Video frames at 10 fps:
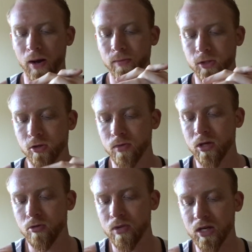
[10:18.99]
I'm
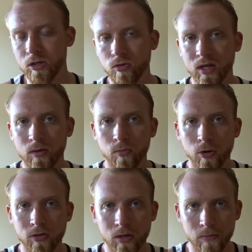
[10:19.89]
assuming you mean drinking
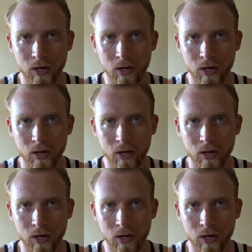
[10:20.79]
protein